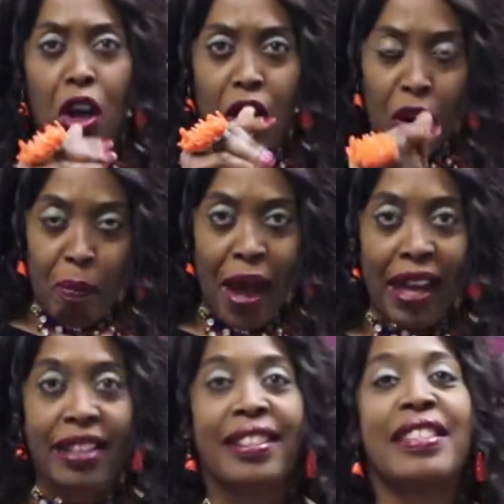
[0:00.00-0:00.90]
Go
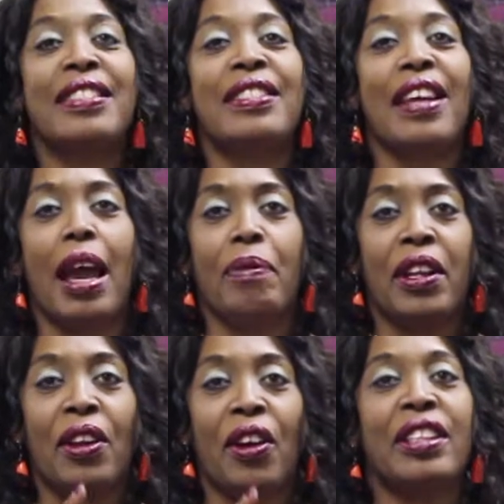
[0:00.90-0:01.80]
back this time.
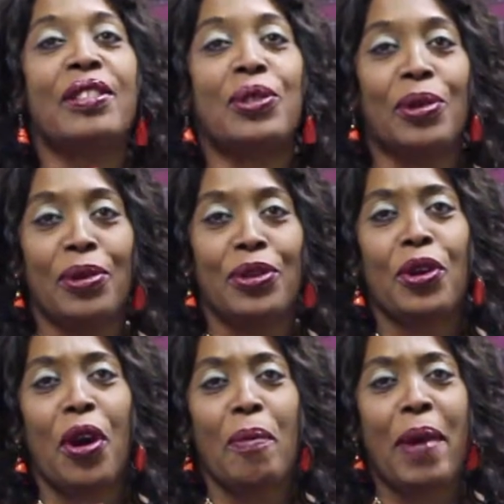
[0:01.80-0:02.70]
The Lord has told you,
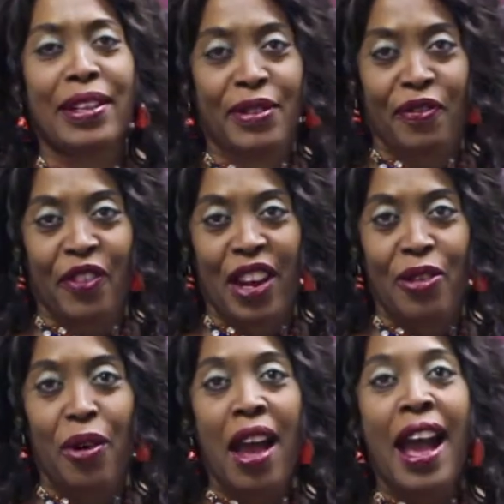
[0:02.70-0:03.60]
go back to
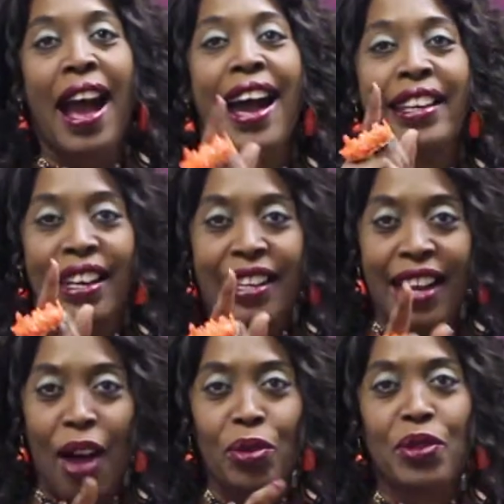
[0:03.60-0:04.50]
Pharaoh and
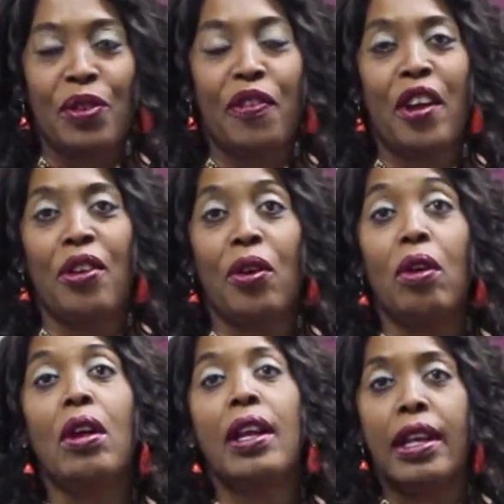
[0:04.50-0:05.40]
announce to Pharaoh,